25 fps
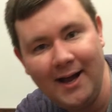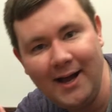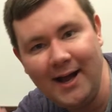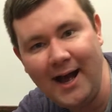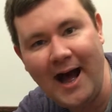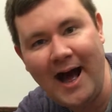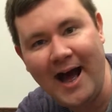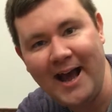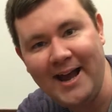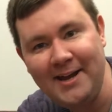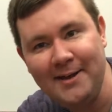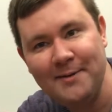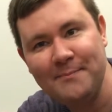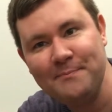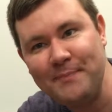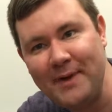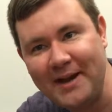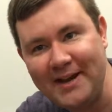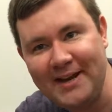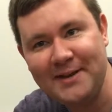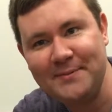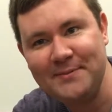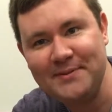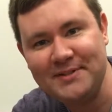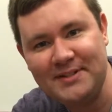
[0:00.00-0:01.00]
Hi, my
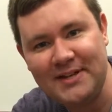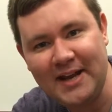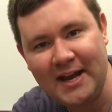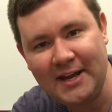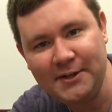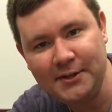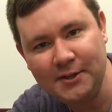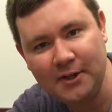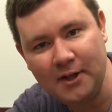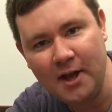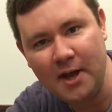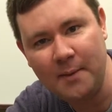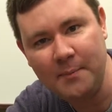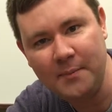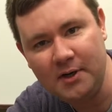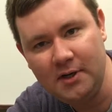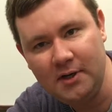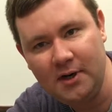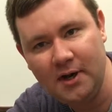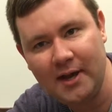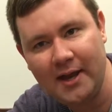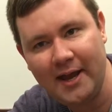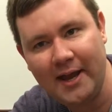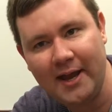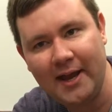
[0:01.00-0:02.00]
name is Daniel Hummer,
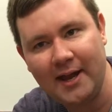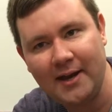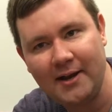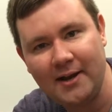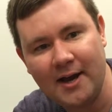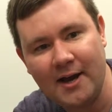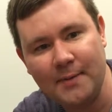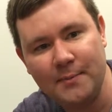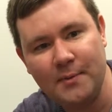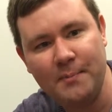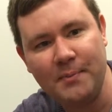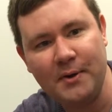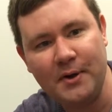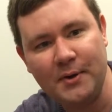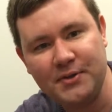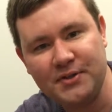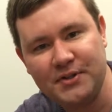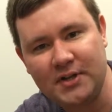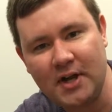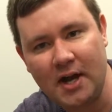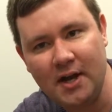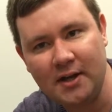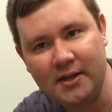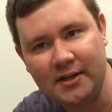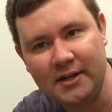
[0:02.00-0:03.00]
and I'm a
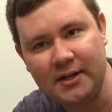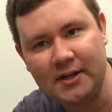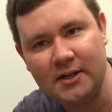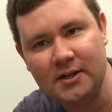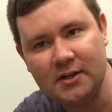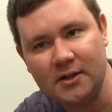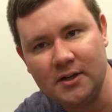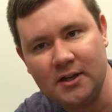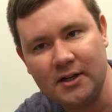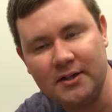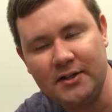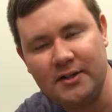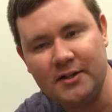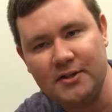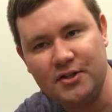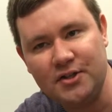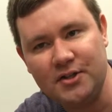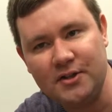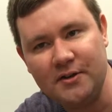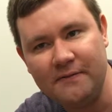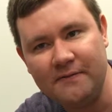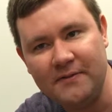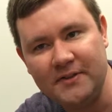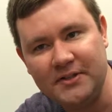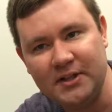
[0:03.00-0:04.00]
postdoc here at the
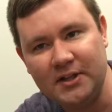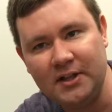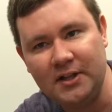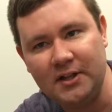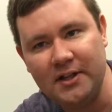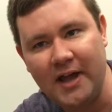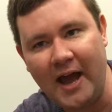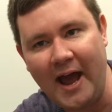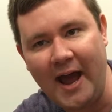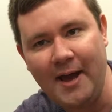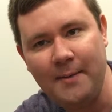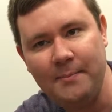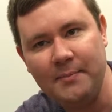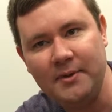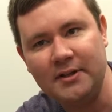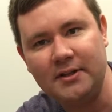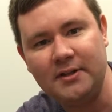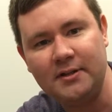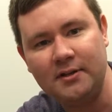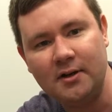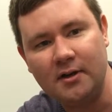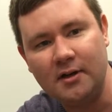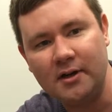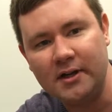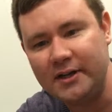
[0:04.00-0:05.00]
Geophysical Lab at the
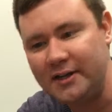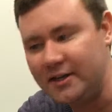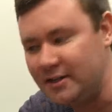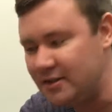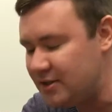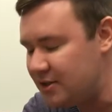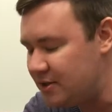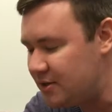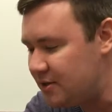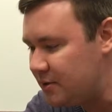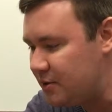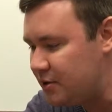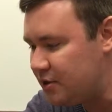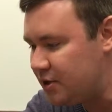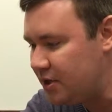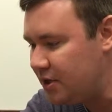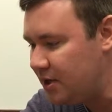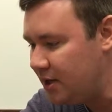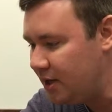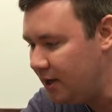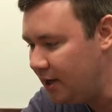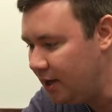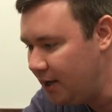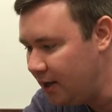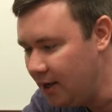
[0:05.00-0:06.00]
Carnegie Institution.
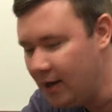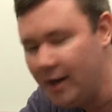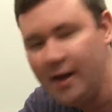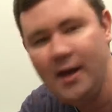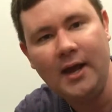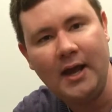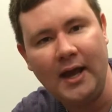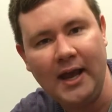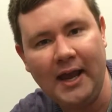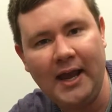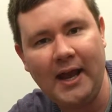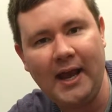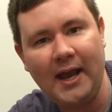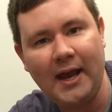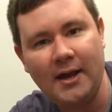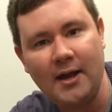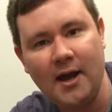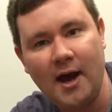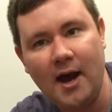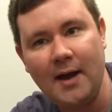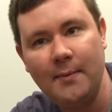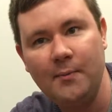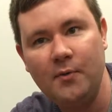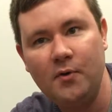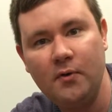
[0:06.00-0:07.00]
And
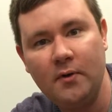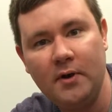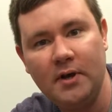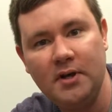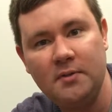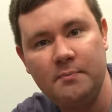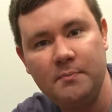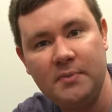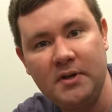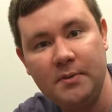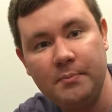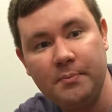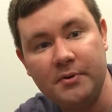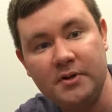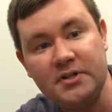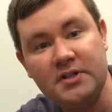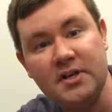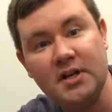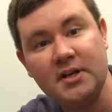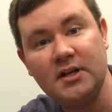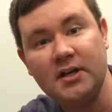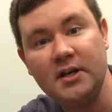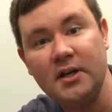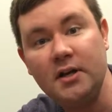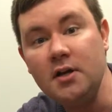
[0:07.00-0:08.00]
I'm going to be
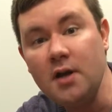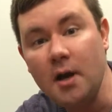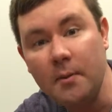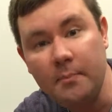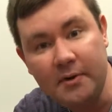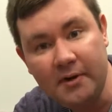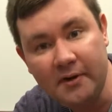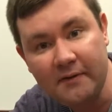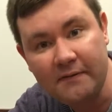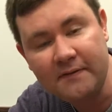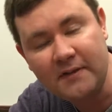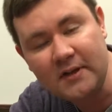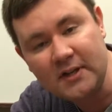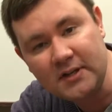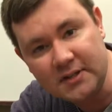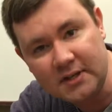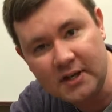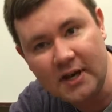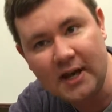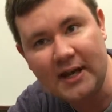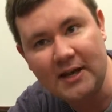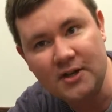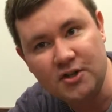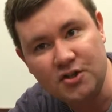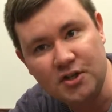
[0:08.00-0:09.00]
presenting a number of things at
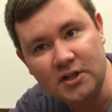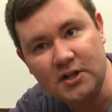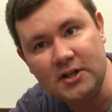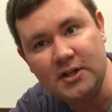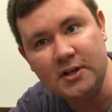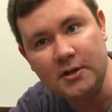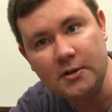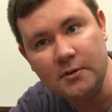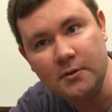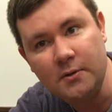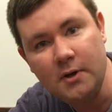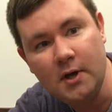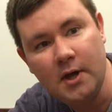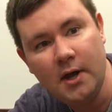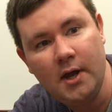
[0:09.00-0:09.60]
AGU,